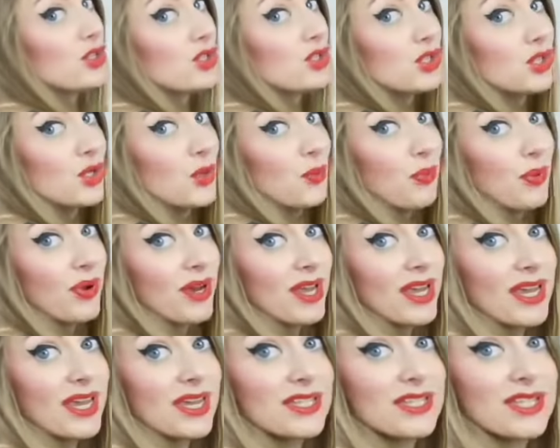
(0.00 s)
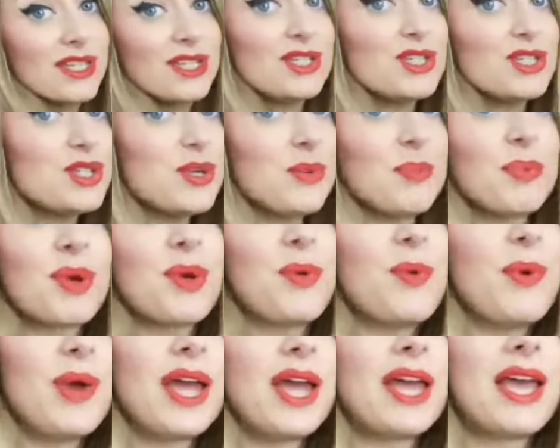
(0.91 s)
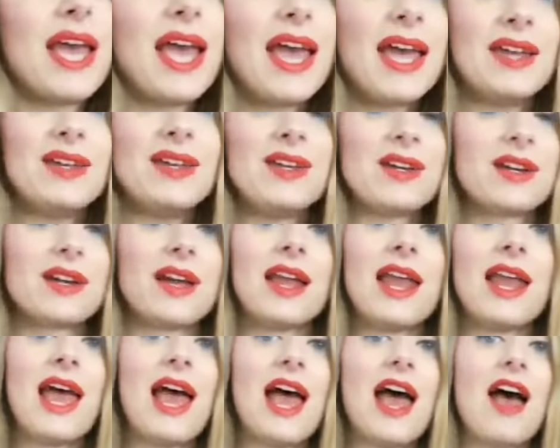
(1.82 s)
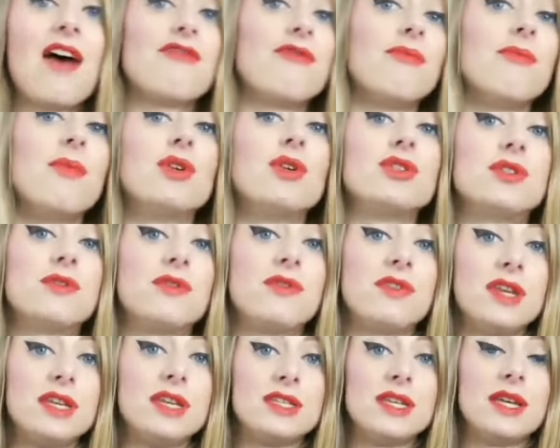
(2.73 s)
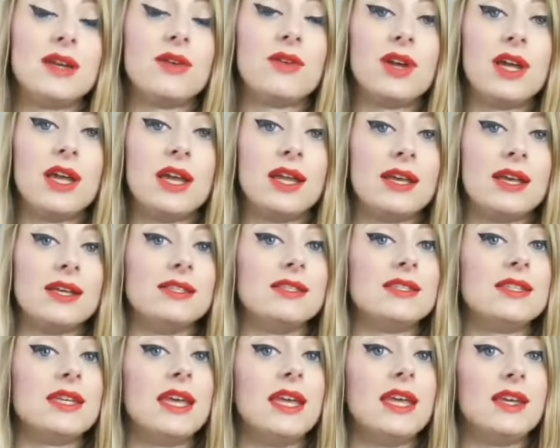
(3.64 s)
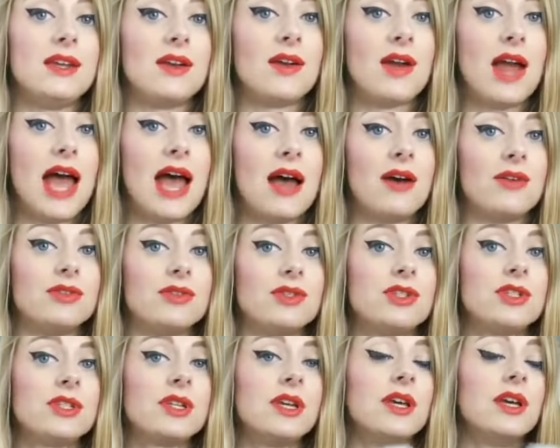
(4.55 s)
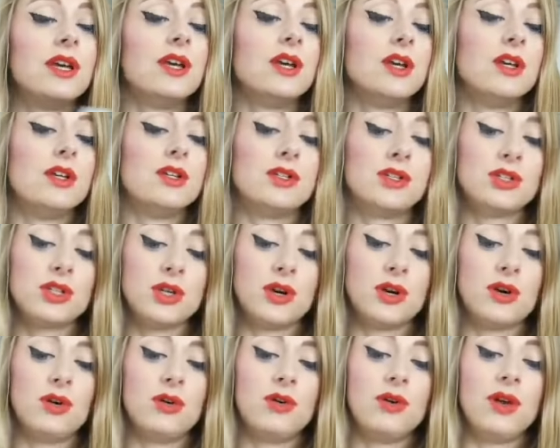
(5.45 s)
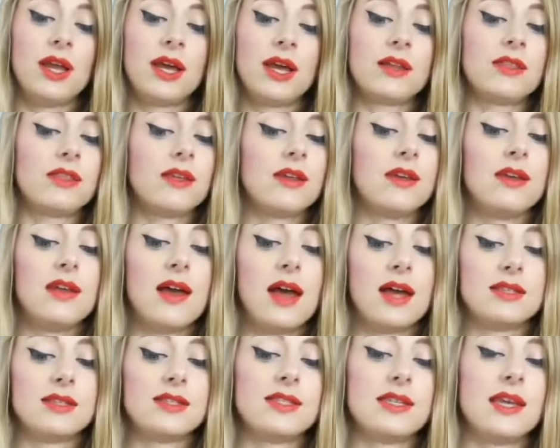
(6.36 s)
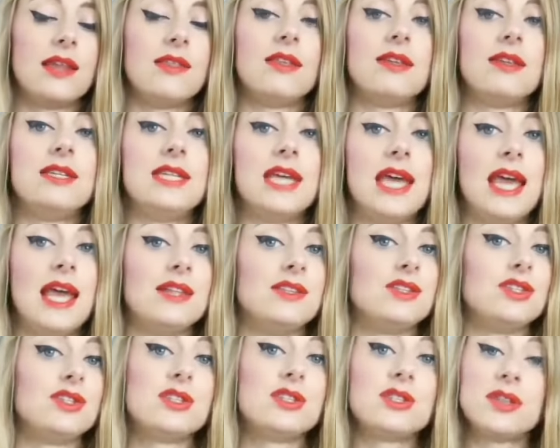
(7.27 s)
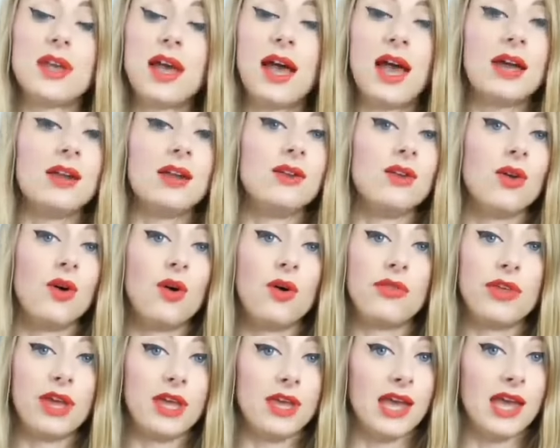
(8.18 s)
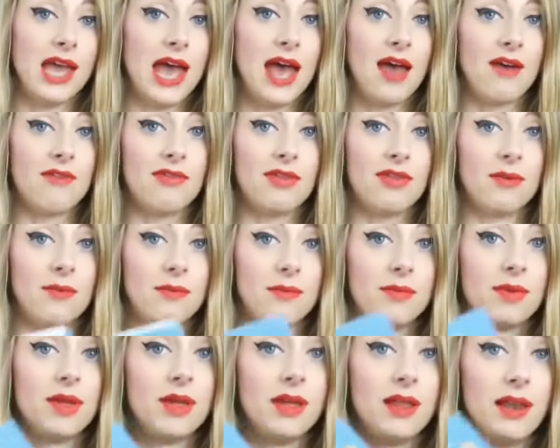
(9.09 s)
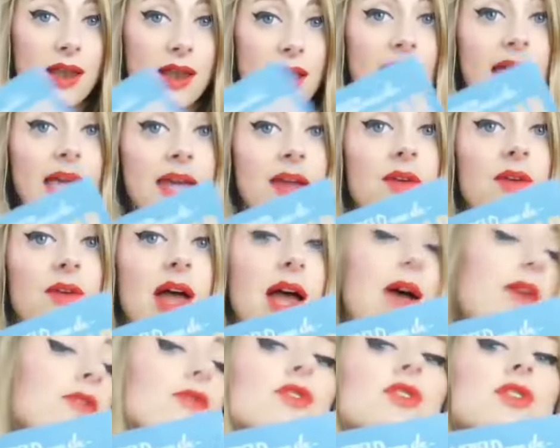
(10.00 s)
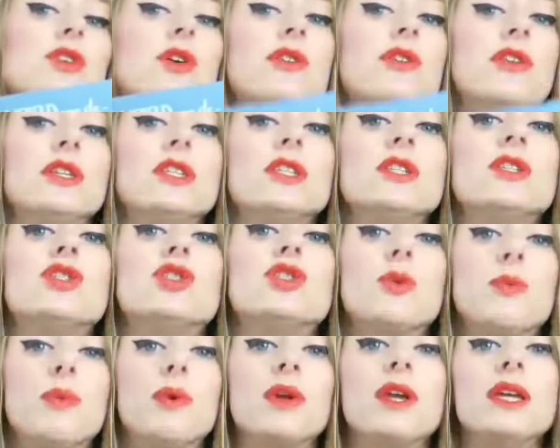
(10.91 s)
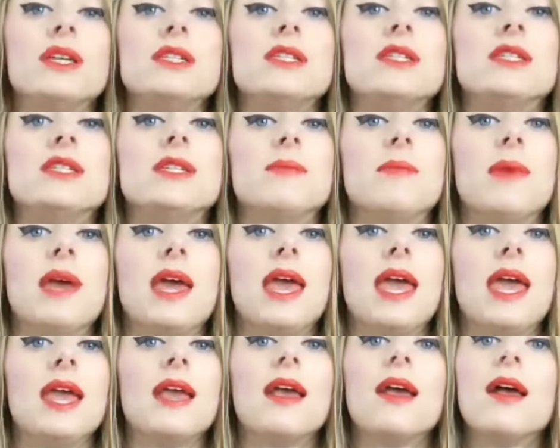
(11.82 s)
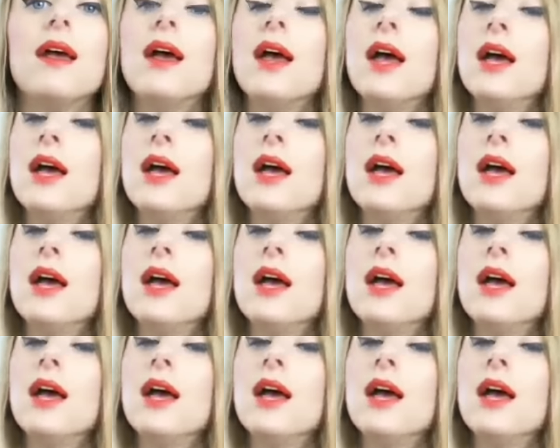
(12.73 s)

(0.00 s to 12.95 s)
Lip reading: super easy, super quick, and you're gonna have most of these ingredients in your house. So like the nuts and the dates, I know that you have them lying around. So this is super easy to make,